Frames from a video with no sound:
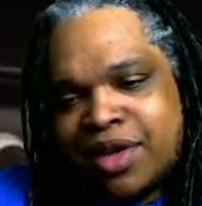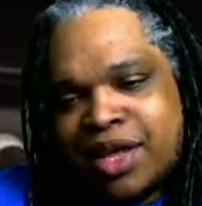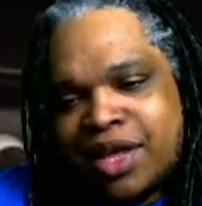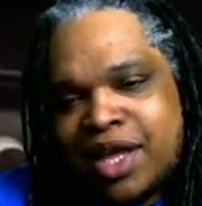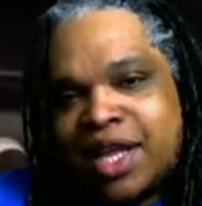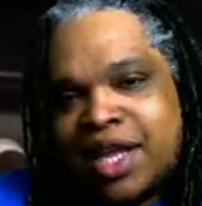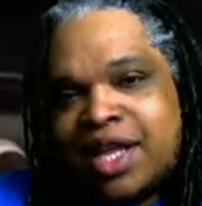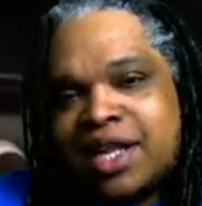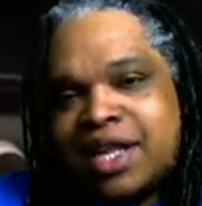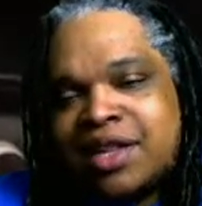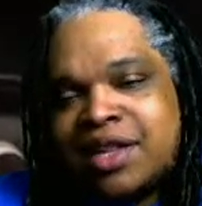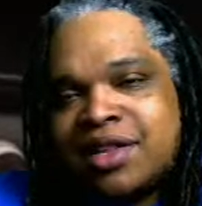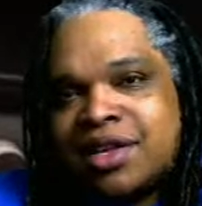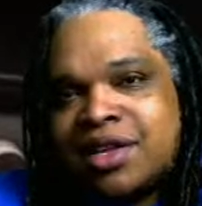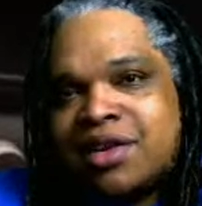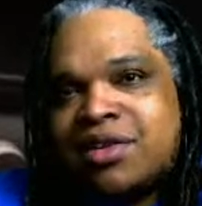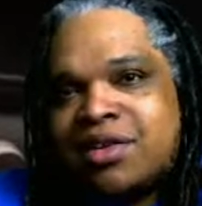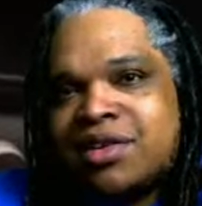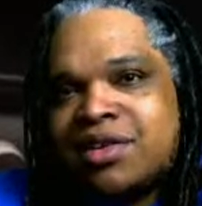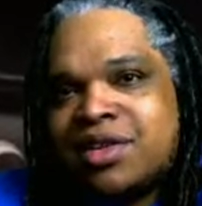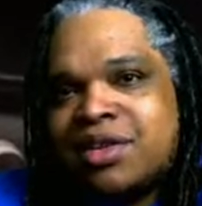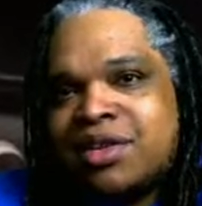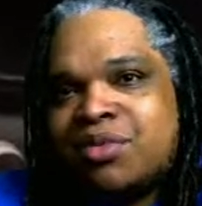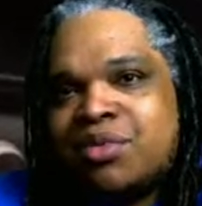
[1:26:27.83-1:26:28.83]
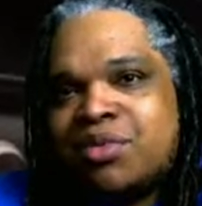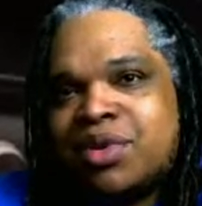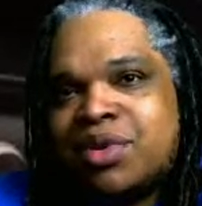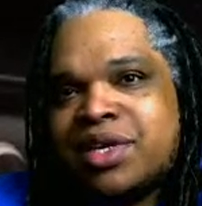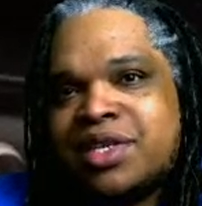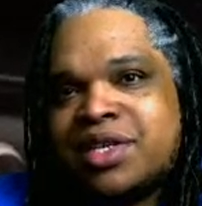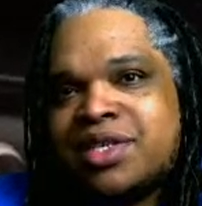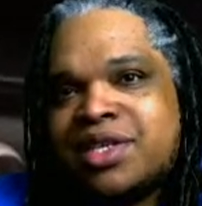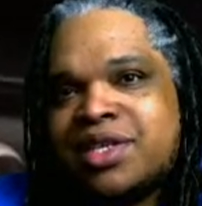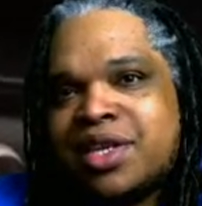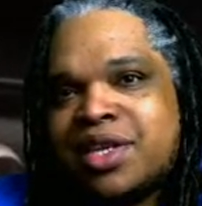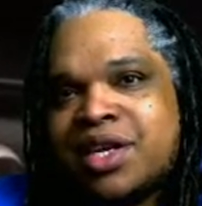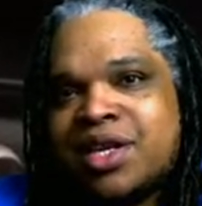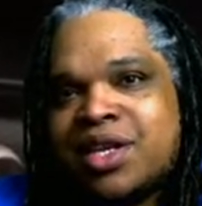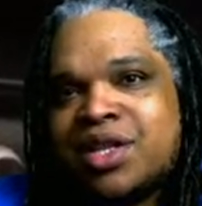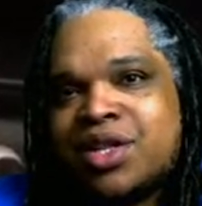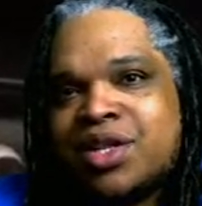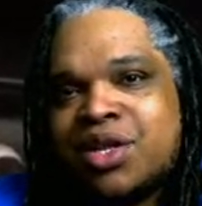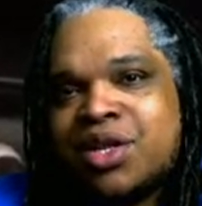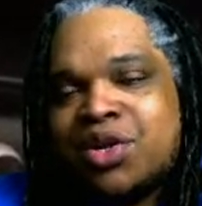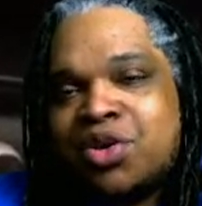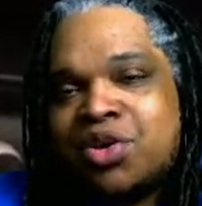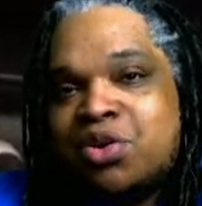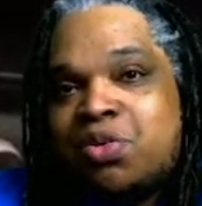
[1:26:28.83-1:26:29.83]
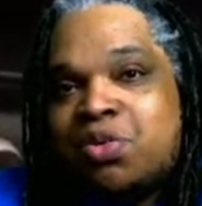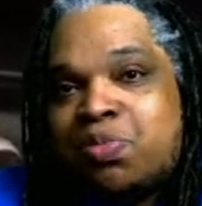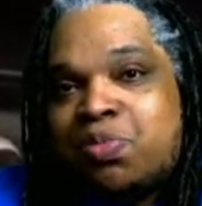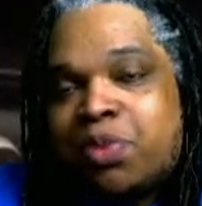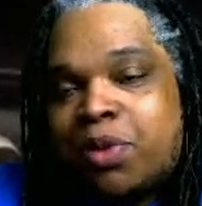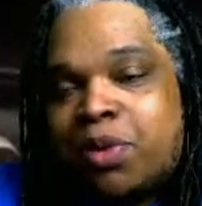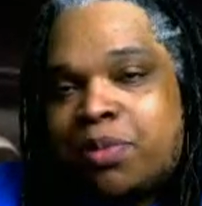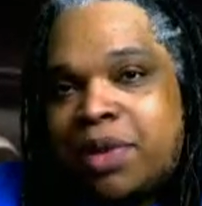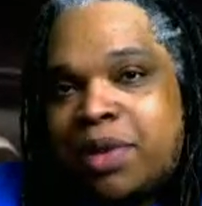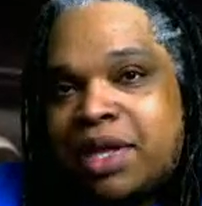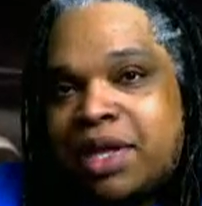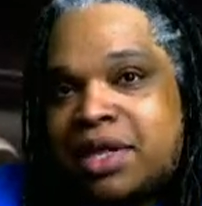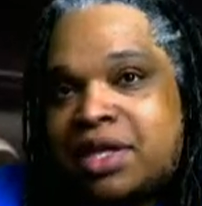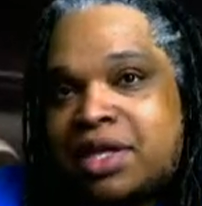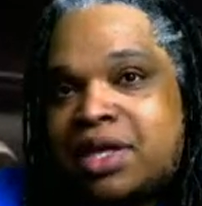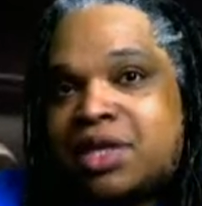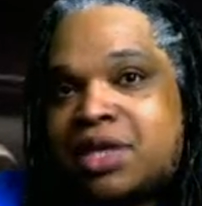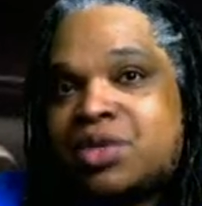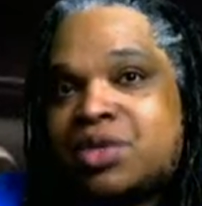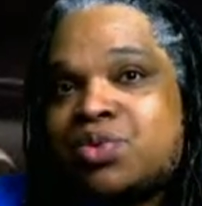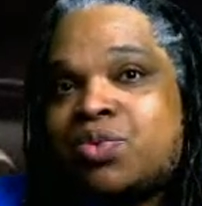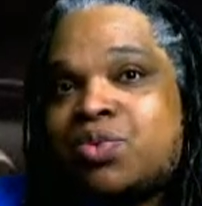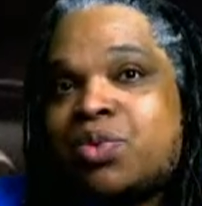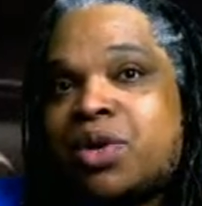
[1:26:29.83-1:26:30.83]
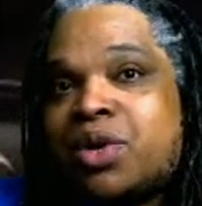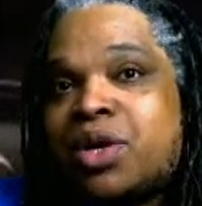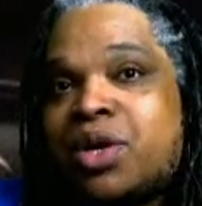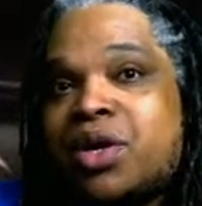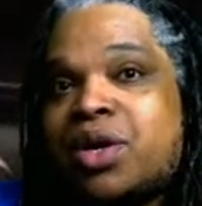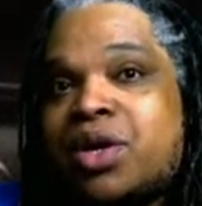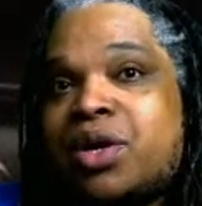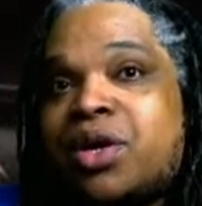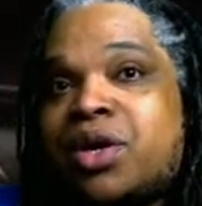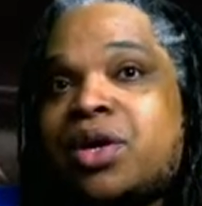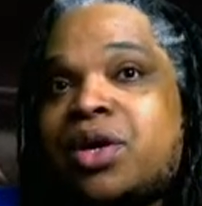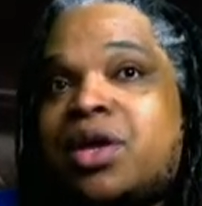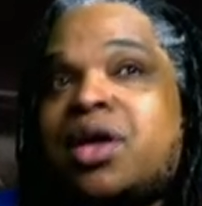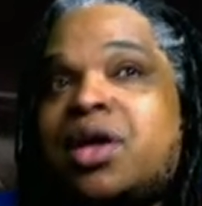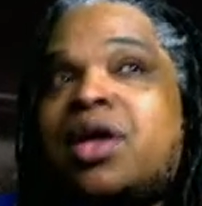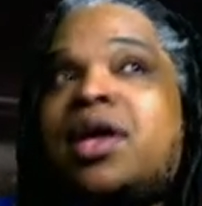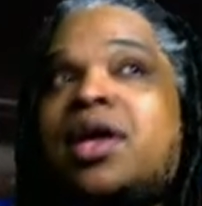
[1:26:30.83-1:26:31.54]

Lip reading: He literally was the new Prometheus, where